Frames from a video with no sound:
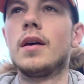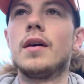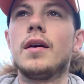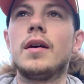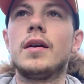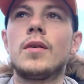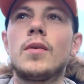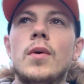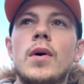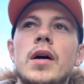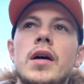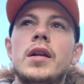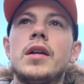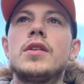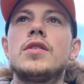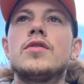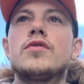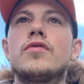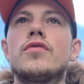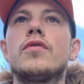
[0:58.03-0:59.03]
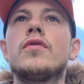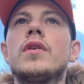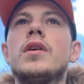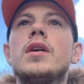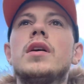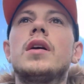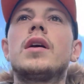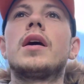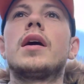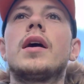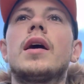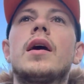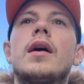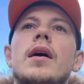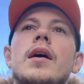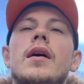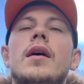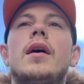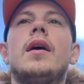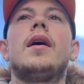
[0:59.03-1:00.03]
In quite an
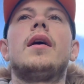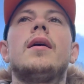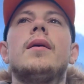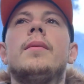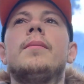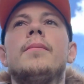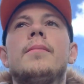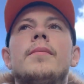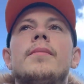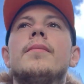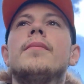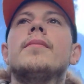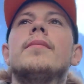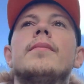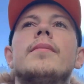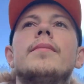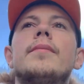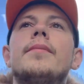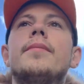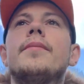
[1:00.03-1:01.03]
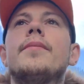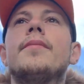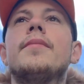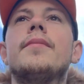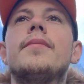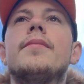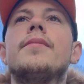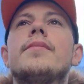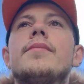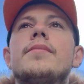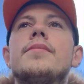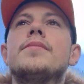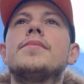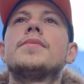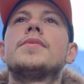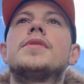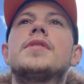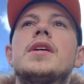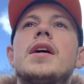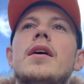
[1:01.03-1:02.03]
intriguing um,
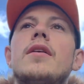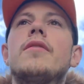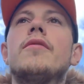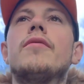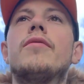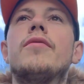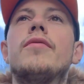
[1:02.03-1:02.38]
set of